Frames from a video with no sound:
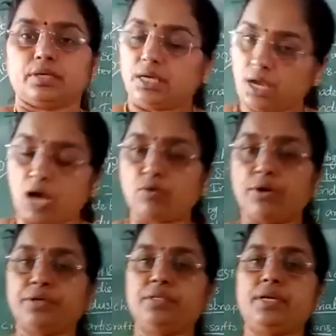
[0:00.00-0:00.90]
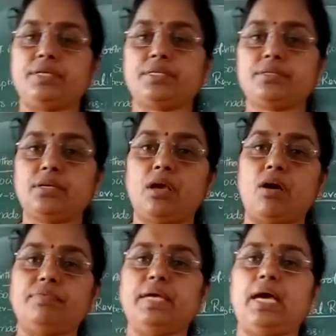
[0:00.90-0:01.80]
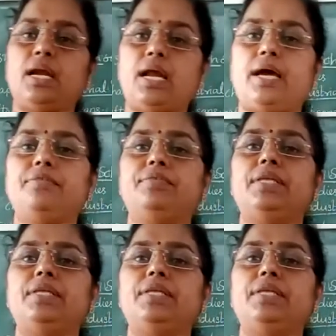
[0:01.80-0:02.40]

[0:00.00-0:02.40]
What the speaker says: according to the necessity of their life,